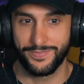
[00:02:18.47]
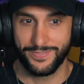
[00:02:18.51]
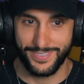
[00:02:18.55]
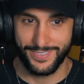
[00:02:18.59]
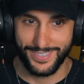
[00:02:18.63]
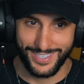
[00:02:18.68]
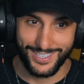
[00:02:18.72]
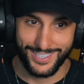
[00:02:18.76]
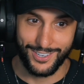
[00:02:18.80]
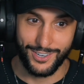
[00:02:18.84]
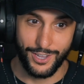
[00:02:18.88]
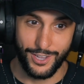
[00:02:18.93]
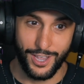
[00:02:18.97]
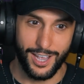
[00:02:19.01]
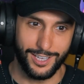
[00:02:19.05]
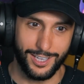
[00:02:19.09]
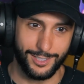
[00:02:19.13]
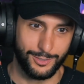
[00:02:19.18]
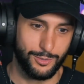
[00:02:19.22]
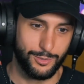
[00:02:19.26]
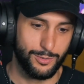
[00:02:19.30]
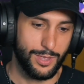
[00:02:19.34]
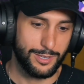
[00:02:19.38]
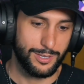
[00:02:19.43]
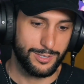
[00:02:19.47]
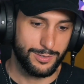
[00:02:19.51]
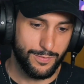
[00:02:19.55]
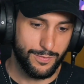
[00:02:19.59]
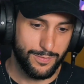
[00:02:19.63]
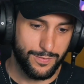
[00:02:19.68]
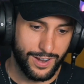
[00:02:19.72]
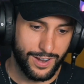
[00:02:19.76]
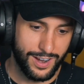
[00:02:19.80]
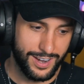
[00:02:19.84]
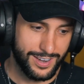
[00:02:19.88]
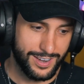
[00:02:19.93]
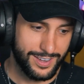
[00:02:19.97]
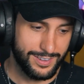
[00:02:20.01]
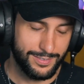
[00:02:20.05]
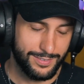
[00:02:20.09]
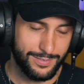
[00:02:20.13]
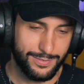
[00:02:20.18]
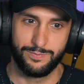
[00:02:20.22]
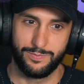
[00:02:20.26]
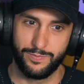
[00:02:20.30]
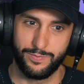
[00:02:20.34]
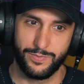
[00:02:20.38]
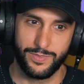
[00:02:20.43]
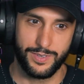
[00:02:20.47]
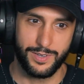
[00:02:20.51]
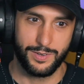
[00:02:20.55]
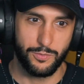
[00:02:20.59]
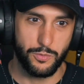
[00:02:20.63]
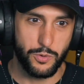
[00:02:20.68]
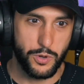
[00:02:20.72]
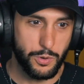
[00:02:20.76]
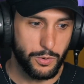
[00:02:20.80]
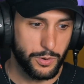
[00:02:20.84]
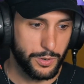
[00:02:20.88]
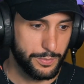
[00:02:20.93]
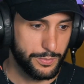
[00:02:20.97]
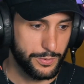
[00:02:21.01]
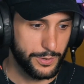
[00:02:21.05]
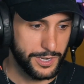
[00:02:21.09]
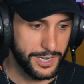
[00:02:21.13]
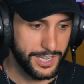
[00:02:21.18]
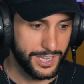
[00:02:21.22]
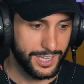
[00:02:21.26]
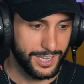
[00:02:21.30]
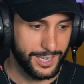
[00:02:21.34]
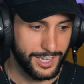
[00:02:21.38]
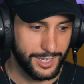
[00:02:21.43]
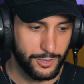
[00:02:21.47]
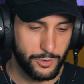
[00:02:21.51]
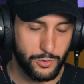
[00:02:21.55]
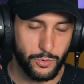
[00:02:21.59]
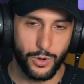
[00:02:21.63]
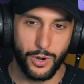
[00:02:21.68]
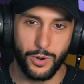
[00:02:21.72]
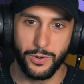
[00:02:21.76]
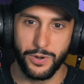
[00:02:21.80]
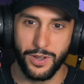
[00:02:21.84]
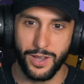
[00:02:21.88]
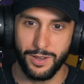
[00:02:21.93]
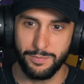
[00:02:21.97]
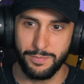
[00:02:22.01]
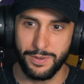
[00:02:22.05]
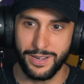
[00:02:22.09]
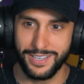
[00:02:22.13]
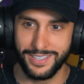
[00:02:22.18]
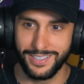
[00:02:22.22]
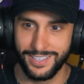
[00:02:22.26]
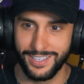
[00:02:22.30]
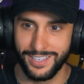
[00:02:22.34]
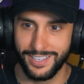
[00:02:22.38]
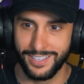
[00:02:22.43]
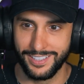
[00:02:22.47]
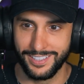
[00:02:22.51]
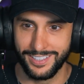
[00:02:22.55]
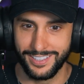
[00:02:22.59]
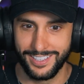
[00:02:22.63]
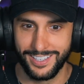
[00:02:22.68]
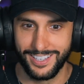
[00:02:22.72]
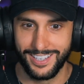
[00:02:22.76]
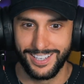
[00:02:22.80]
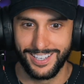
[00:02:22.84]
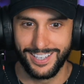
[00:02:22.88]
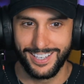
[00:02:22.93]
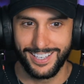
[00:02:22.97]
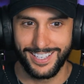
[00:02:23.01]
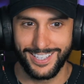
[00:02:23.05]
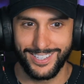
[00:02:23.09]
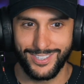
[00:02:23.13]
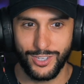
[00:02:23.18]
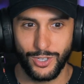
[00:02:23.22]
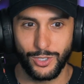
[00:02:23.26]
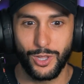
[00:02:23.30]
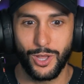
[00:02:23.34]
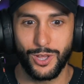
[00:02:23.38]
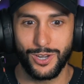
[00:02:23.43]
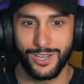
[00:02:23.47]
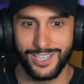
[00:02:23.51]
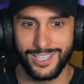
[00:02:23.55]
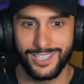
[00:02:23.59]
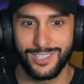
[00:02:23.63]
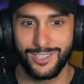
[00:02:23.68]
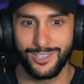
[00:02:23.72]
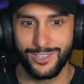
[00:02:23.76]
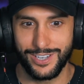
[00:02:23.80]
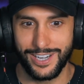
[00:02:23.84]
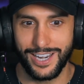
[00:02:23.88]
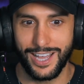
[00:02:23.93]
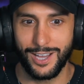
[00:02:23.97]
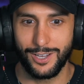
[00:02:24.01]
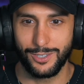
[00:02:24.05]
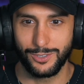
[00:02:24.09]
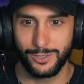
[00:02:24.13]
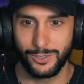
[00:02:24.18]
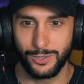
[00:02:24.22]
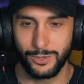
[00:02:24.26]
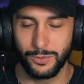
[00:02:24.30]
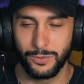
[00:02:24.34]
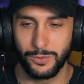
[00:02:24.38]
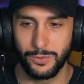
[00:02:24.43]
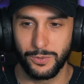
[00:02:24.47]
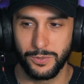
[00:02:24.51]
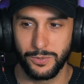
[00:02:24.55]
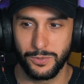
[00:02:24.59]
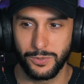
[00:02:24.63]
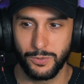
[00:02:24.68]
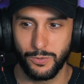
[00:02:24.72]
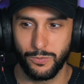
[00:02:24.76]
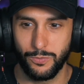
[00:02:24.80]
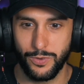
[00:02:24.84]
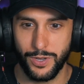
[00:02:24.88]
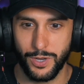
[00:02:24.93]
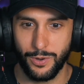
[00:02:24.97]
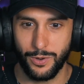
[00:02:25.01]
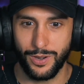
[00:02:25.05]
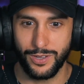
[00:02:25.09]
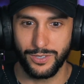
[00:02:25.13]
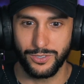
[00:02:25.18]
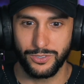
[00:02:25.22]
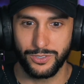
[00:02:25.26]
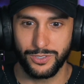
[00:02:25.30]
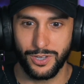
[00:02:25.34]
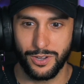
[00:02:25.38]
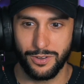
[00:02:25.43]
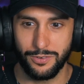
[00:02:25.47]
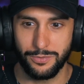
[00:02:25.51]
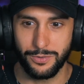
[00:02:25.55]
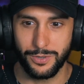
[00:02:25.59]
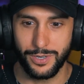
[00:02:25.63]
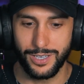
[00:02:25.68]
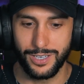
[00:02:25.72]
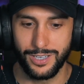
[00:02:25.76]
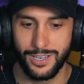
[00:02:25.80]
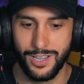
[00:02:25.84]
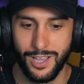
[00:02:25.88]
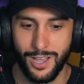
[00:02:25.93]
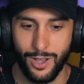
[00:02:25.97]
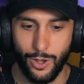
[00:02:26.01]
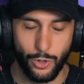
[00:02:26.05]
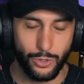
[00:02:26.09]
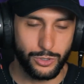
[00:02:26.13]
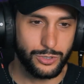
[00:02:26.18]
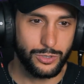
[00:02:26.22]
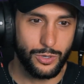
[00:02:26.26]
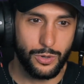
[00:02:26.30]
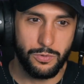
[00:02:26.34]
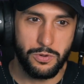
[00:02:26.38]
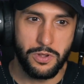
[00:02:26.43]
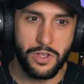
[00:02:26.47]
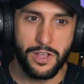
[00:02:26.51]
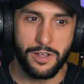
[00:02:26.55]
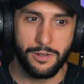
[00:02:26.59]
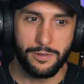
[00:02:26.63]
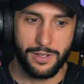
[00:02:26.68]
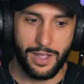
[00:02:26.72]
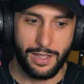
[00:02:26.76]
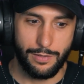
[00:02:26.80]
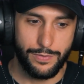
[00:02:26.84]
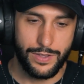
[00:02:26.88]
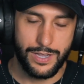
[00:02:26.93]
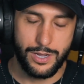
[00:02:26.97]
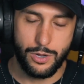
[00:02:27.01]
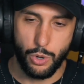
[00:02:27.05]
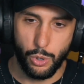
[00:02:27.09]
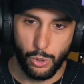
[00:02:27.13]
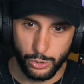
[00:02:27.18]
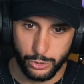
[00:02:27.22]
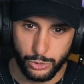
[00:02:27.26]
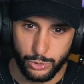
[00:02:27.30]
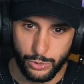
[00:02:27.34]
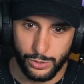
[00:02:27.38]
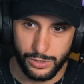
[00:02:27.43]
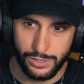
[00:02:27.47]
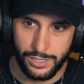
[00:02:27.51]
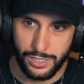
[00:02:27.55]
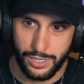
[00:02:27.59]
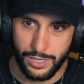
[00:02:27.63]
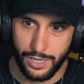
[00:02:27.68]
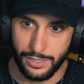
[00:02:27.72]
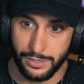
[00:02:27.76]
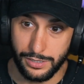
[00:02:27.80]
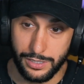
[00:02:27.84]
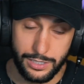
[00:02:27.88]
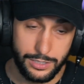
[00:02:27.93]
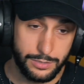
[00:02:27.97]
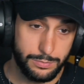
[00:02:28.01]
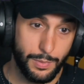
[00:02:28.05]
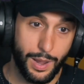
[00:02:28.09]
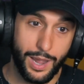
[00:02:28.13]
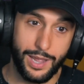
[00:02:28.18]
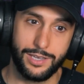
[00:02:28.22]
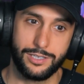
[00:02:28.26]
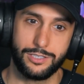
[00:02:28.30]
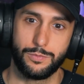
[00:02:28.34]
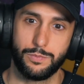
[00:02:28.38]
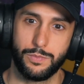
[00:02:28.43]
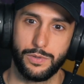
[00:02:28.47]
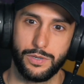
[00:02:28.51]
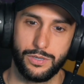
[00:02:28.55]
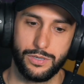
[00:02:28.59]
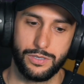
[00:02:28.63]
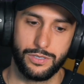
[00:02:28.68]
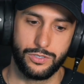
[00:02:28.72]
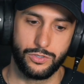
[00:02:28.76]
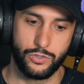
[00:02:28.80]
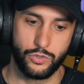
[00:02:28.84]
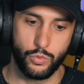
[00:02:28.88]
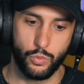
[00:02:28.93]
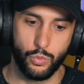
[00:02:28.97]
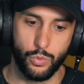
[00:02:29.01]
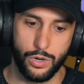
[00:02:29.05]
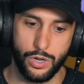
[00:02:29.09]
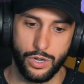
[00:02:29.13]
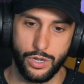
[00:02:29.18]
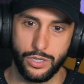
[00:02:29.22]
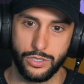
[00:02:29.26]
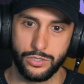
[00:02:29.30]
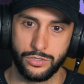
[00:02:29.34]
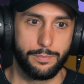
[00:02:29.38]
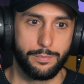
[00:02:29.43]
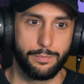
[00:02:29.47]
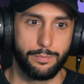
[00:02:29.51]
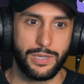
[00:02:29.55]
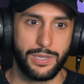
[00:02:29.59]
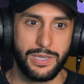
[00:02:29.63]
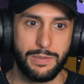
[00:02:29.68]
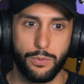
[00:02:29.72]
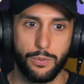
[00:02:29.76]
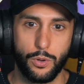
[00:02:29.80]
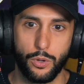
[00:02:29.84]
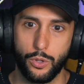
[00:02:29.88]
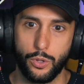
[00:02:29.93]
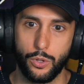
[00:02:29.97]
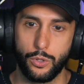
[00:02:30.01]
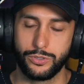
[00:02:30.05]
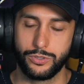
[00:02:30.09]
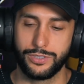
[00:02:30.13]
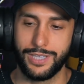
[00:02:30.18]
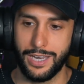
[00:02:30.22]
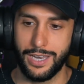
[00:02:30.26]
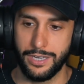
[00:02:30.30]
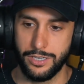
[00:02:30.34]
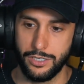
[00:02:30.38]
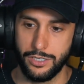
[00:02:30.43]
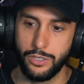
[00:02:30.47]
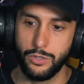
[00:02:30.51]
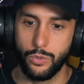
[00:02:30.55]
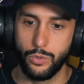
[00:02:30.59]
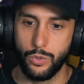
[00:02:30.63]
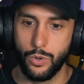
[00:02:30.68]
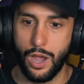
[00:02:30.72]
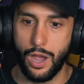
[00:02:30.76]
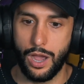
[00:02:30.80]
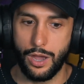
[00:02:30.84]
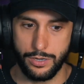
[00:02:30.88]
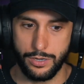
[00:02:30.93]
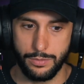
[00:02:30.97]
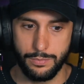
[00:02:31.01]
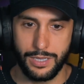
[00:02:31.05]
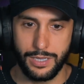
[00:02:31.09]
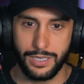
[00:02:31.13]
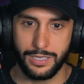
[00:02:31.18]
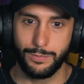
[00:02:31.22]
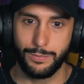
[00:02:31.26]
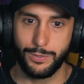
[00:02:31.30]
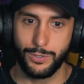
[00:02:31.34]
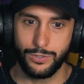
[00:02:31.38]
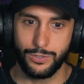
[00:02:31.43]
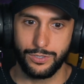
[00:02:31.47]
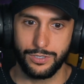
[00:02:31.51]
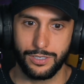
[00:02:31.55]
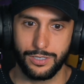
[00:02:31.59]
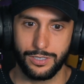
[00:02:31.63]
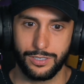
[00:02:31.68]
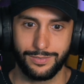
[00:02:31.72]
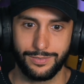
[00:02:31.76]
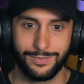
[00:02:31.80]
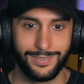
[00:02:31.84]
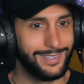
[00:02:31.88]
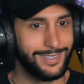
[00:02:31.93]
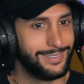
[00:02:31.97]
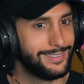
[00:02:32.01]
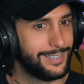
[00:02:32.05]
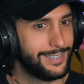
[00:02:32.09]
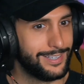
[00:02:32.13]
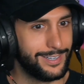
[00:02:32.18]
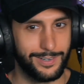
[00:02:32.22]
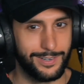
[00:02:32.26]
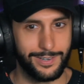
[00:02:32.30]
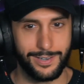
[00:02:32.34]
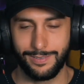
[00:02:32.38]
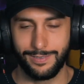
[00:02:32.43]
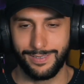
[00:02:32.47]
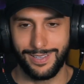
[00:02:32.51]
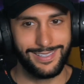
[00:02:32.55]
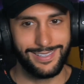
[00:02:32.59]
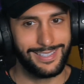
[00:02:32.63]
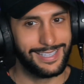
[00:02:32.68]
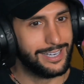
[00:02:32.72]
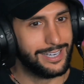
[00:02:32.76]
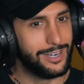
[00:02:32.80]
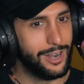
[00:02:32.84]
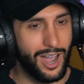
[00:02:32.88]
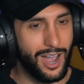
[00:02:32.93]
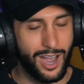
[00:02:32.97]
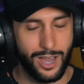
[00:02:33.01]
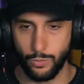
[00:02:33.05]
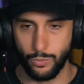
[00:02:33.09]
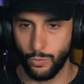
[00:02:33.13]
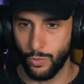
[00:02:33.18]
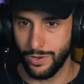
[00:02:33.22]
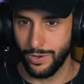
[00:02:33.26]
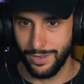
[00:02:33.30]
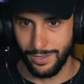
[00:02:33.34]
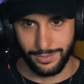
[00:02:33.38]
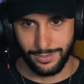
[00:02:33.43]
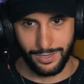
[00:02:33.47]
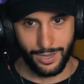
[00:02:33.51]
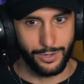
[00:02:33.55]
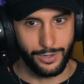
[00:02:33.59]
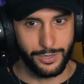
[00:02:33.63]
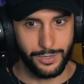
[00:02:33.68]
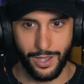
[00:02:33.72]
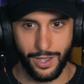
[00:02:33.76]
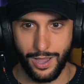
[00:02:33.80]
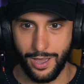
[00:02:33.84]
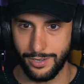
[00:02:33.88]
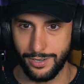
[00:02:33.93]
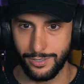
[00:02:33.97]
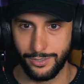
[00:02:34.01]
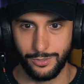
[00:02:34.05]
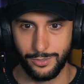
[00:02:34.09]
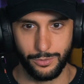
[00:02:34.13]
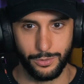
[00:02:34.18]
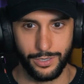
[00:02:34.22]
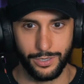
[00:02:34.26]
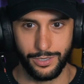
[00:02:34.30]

So yeah, 2005, we were pretty grown up by then. It's a lot easier now to figure out stuff, right? Also, I think culturally, at least my experience was people that knew how to make music, they did not want to tell you how to do it.